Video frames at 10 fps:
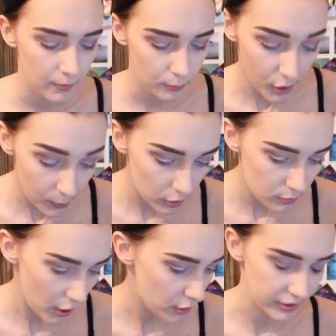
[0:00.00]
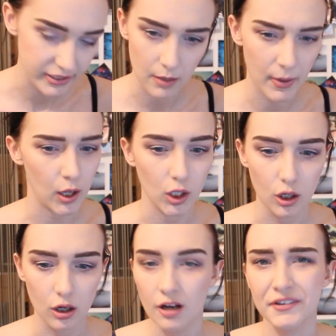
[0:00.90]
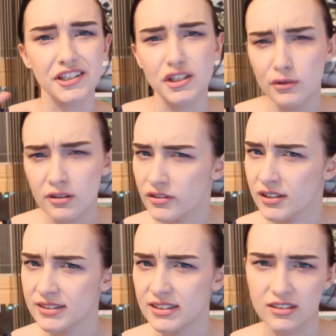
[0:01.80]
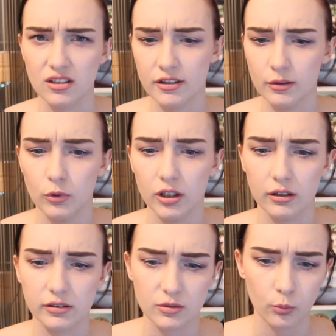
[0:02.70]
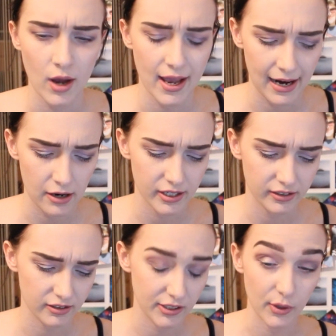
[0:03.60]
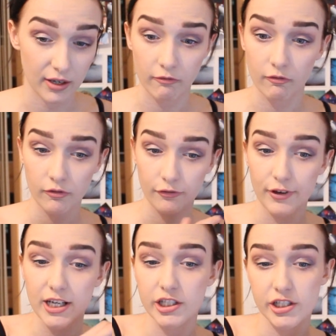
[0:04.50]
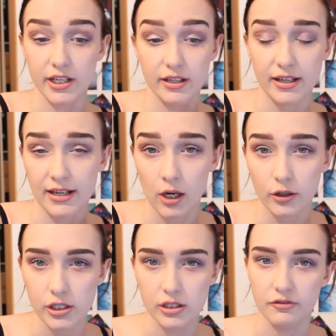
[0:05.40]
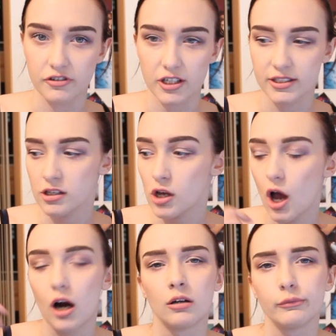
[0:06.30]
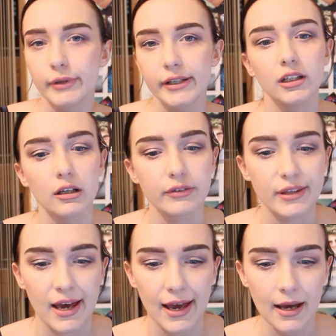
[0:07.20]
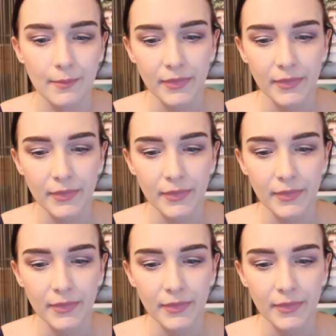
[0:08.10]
People post about other universes and other worlds where characters who are fiction in our universe are real over there.